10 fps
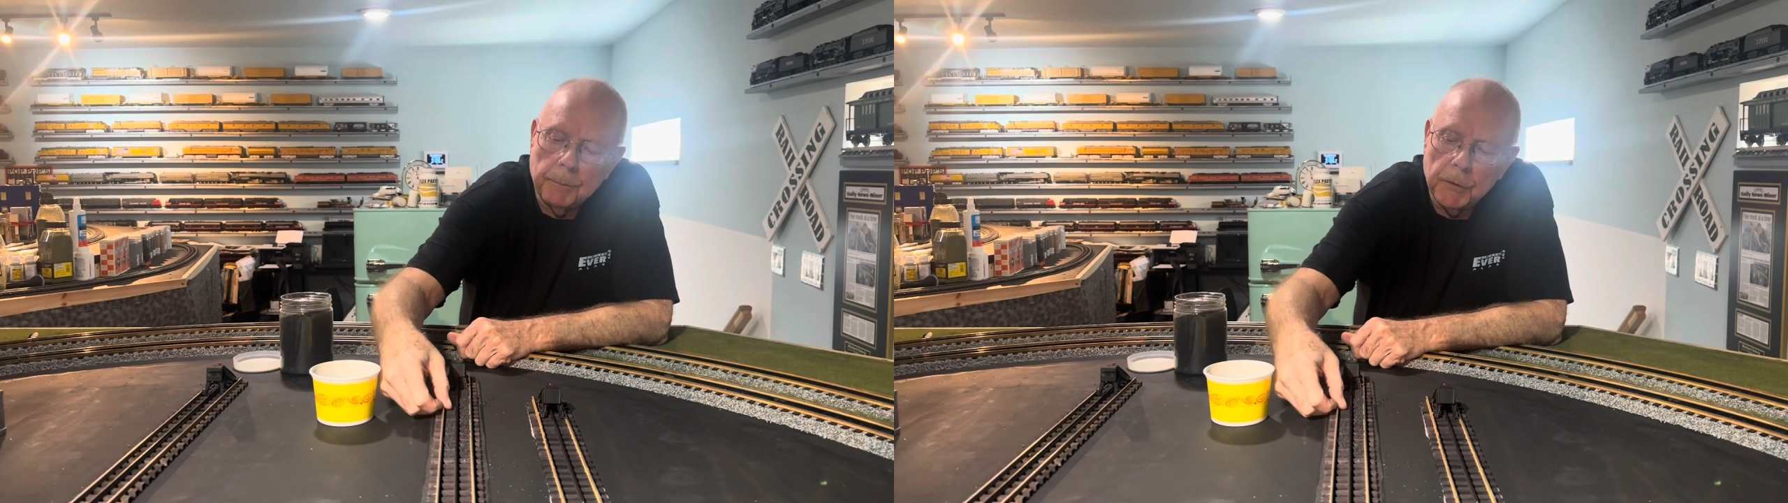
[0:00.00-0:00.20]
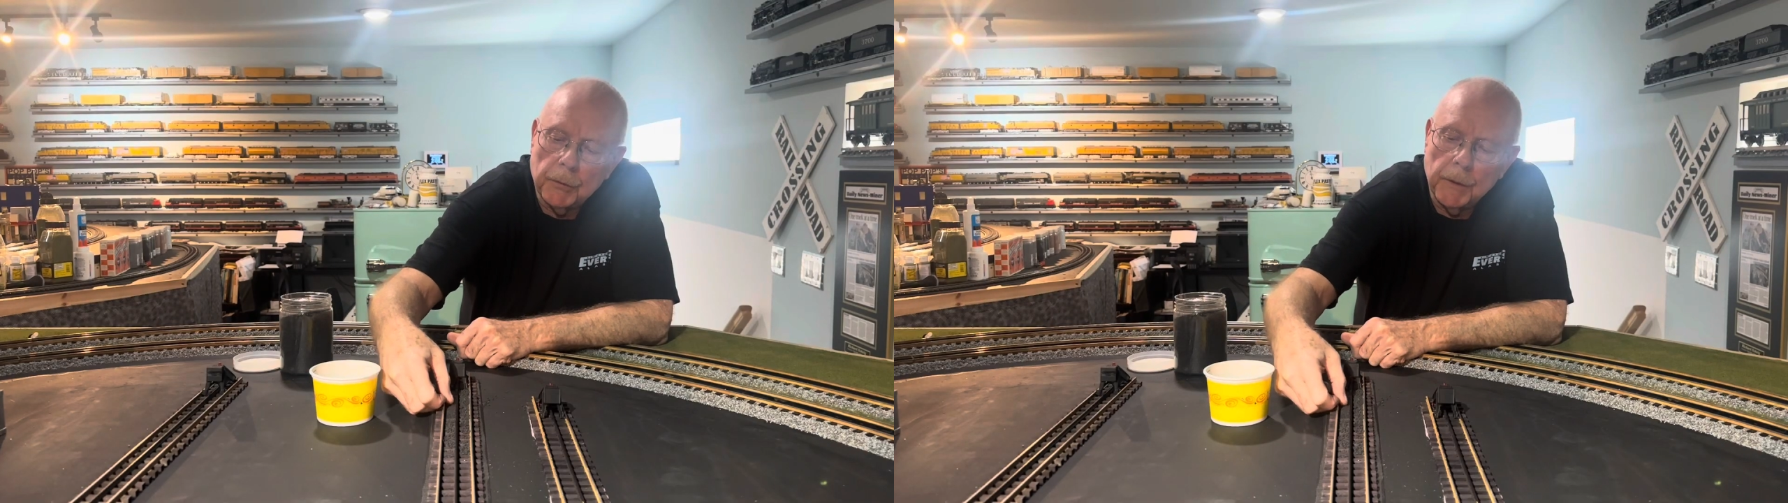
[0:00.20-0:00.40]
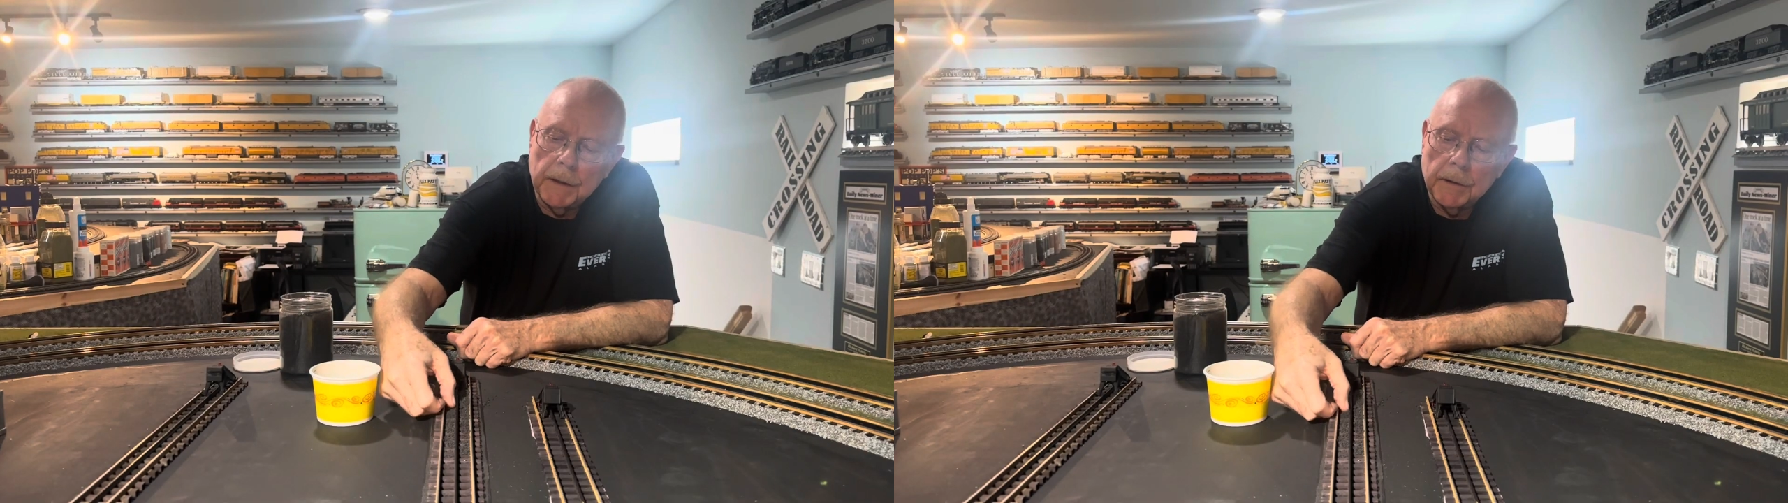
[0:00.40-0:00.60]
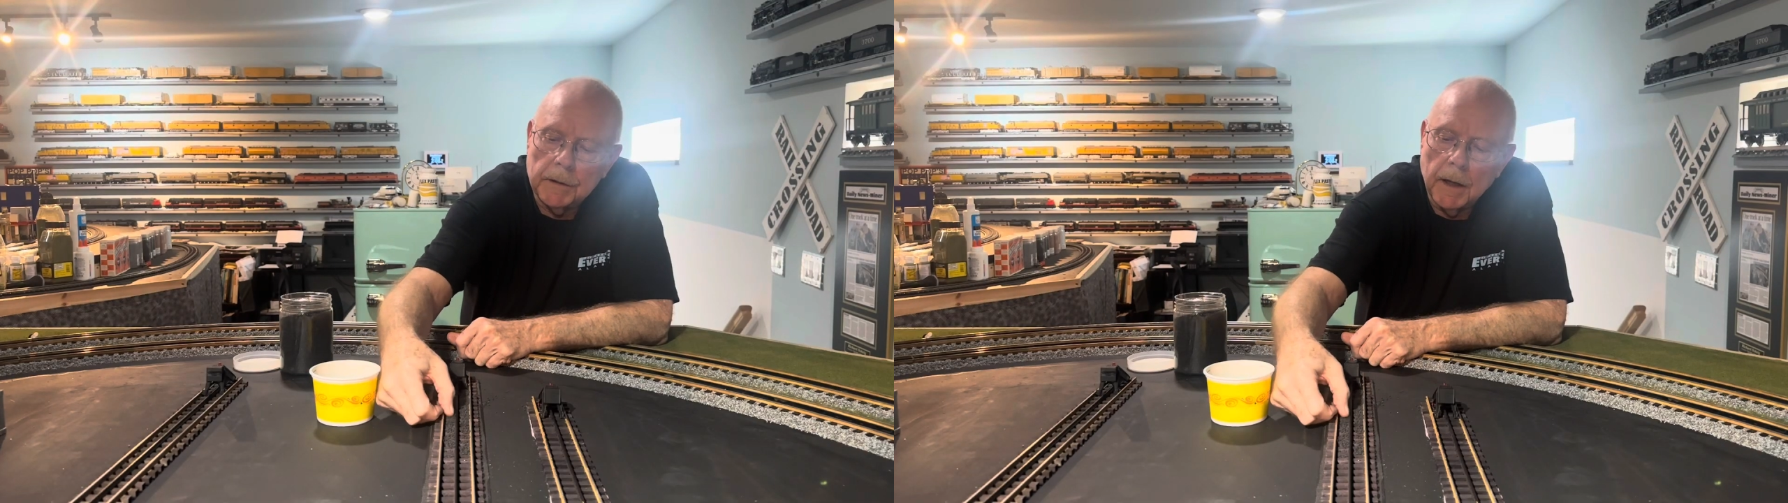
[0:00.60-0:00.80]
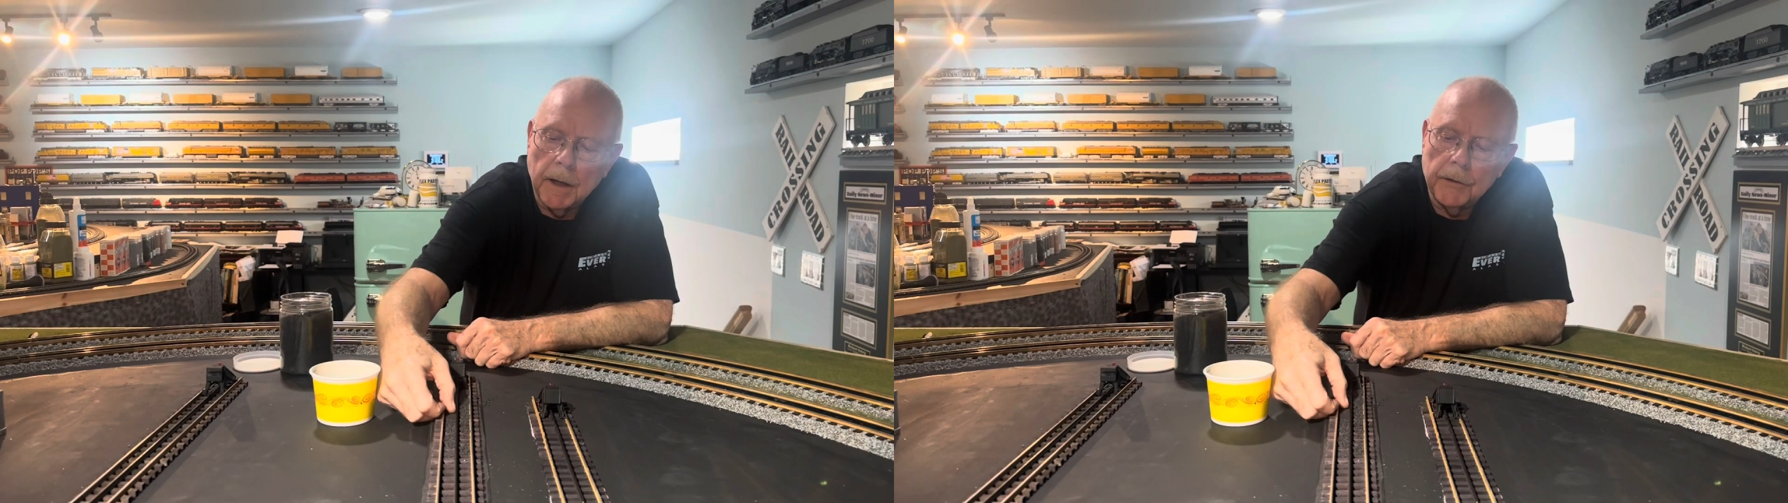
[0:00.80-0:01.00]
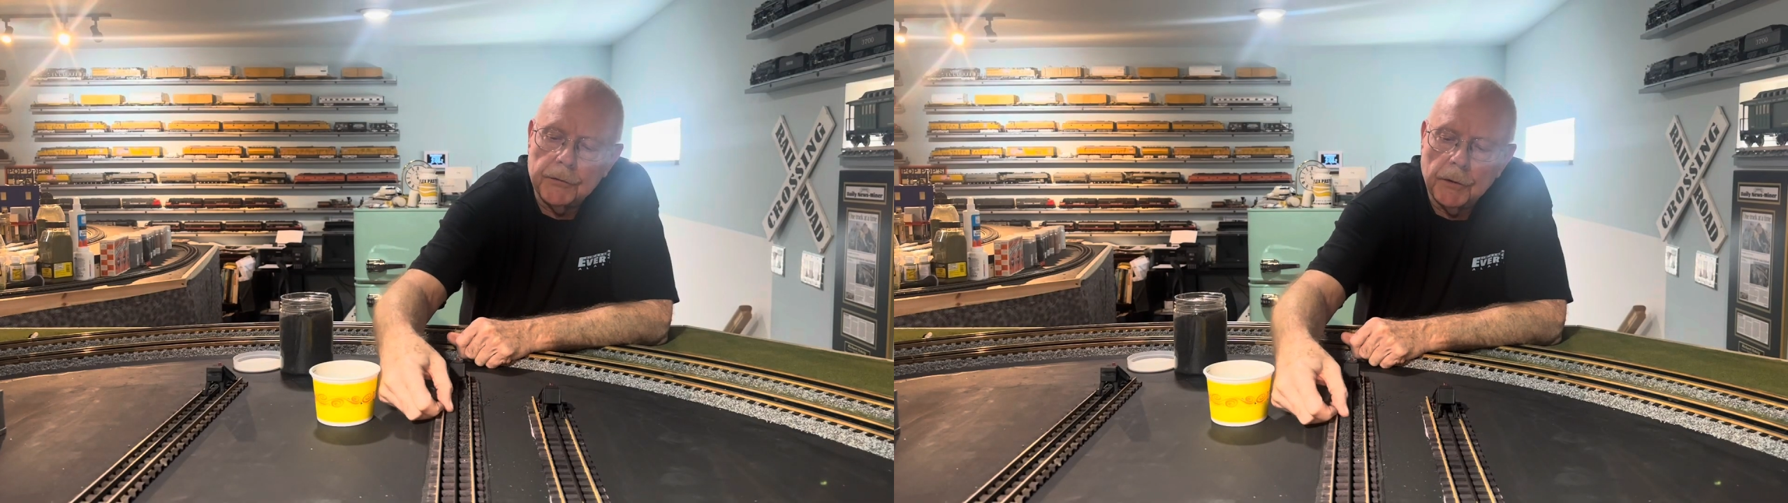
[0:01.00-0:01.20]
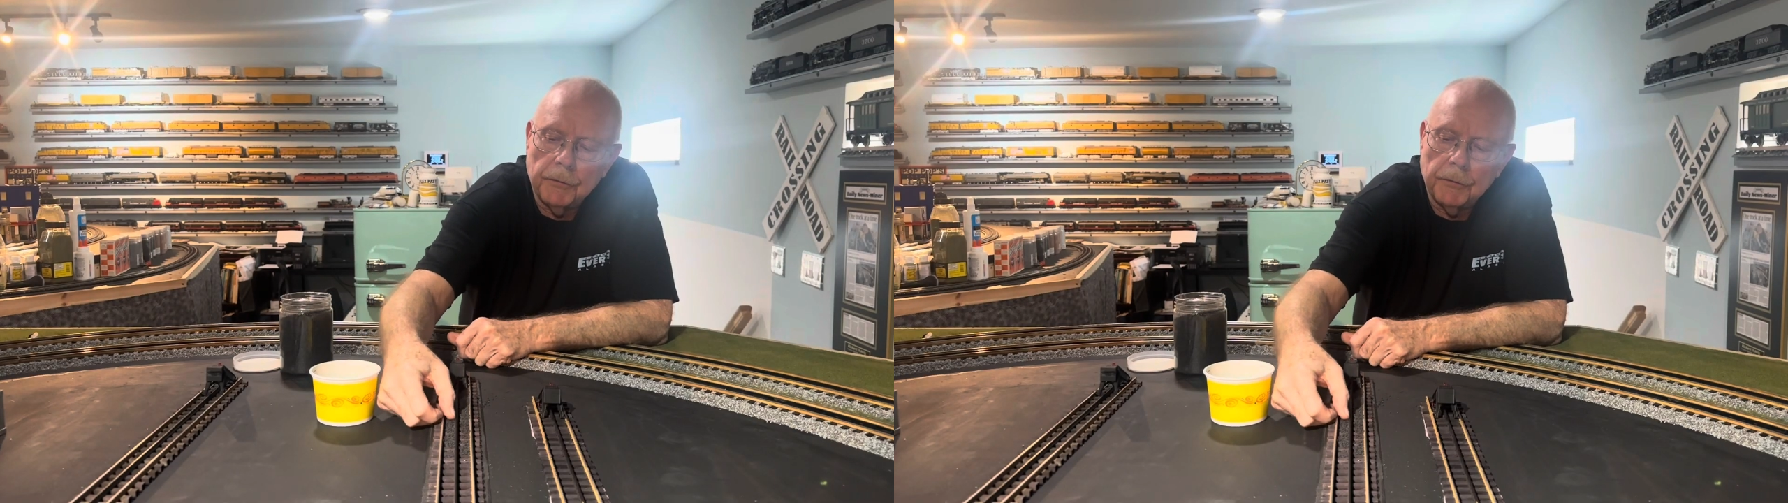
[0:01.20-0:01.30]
between the ties to